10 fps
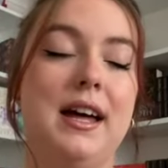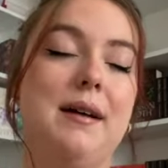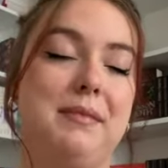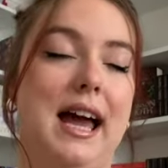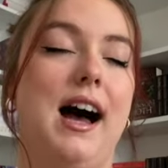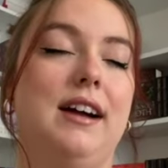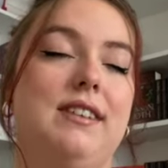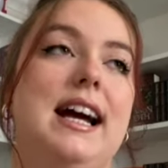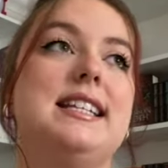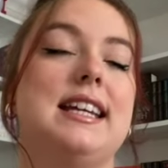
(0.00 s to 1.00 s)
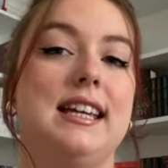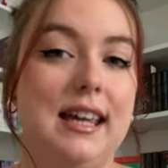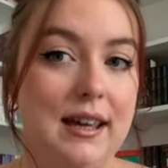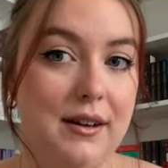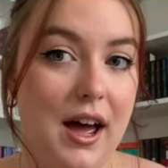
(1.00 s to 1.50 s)
But yeah, I read
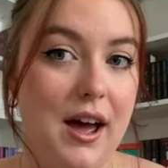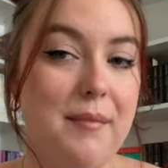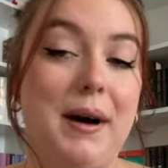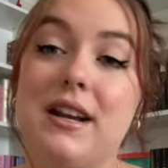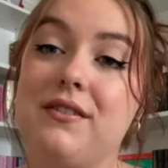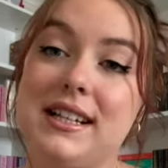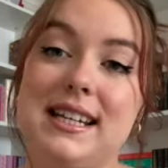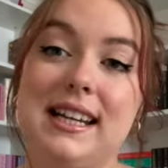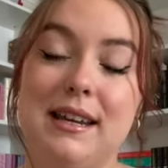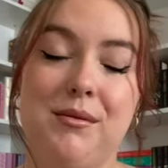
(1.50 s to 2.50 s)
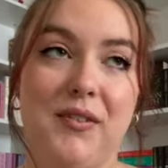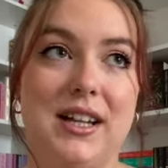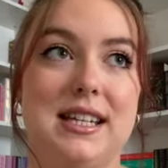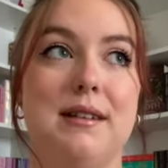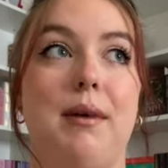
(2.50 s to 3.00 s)
Binding 13 and Keeping
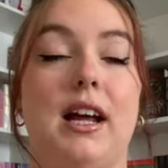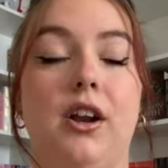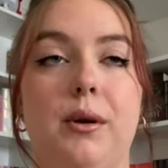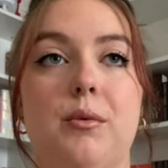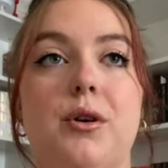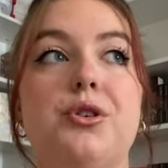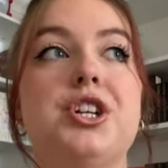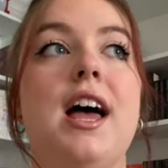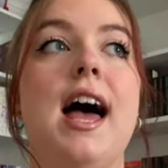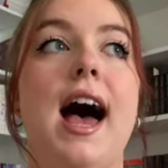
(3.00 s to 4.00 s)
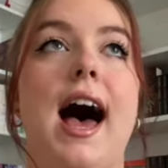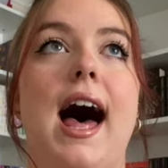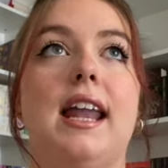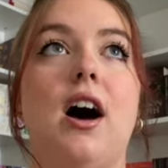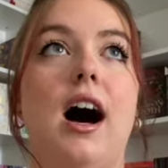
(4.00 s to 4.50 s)
13 by Chloe Walsh,
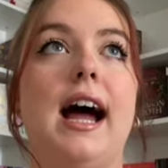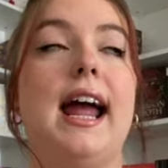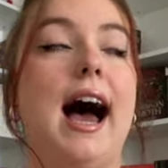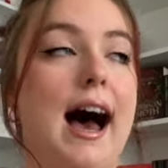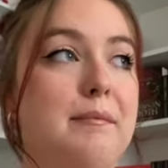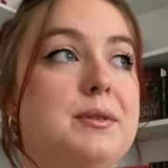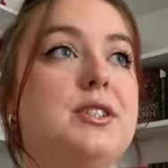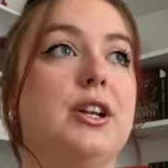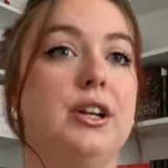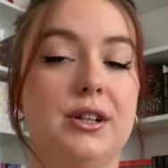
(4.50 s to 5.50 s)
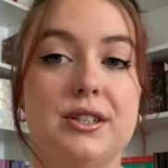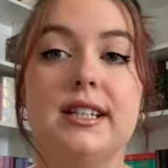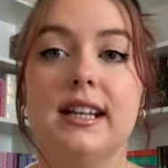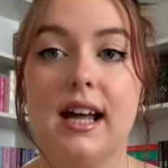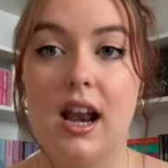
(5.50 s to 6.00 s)
and I
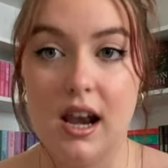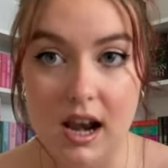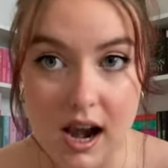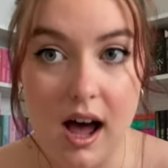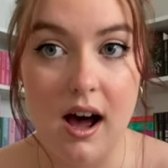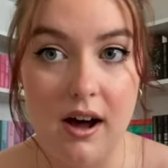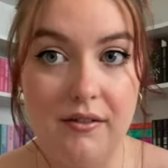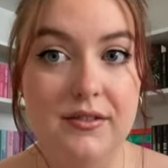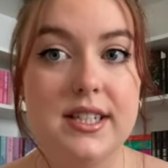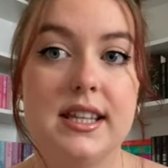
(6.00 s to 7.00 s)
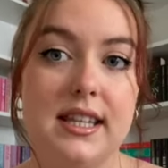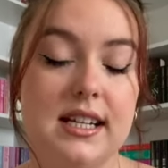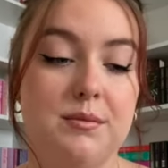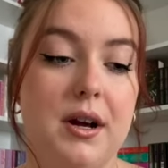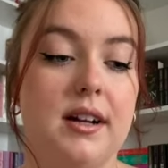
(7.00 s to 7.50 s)
absolutely loved
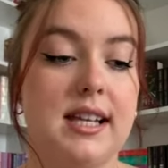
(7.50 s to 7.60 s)
these books.